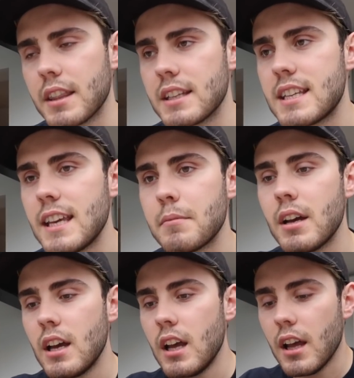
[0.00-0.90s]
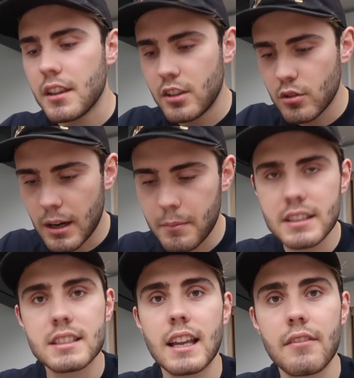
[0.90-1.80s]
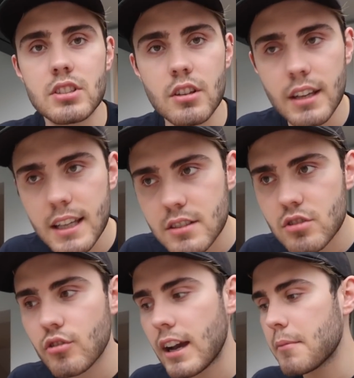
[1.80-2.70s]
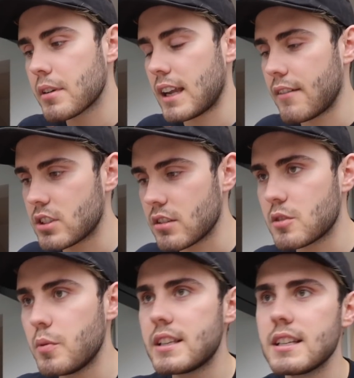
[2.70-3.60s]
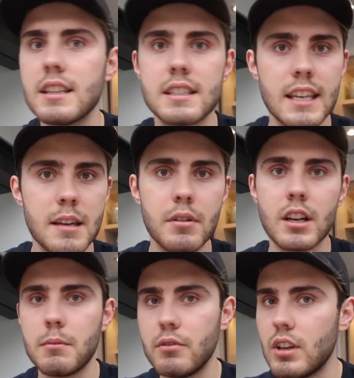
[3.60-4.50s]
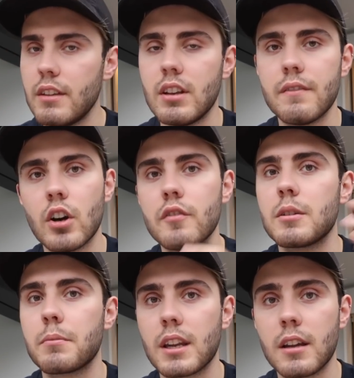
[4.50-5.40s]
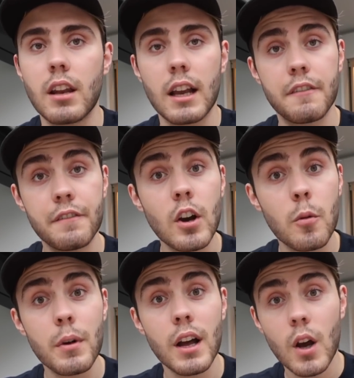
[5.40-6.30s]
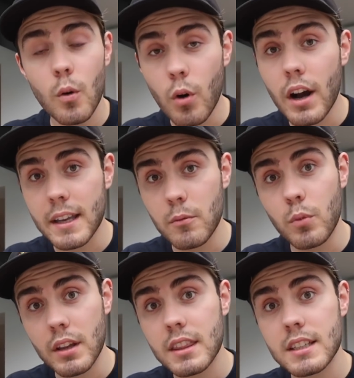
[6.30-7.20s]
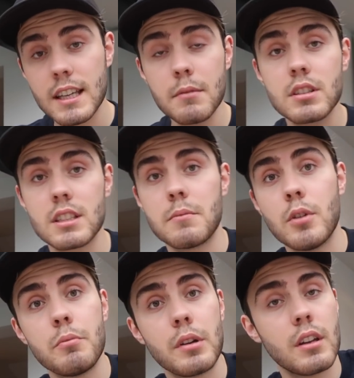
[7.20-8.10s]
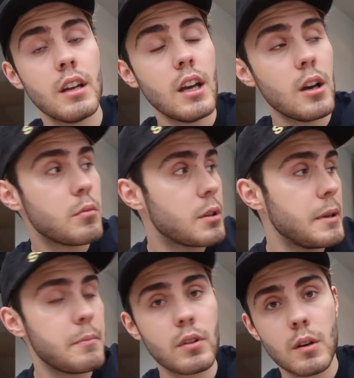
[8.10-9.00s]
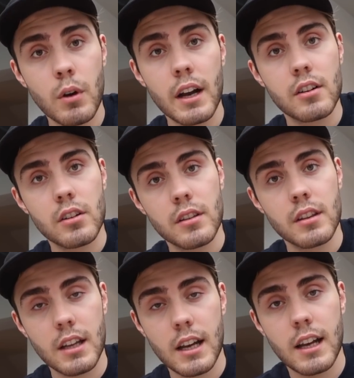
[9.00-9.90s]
Like the team, the new company's going to have its own Instagram, going to have its own Twitter. The team are going to be really, really involved. I'm going to like film working with the team because at the moment with the people that work on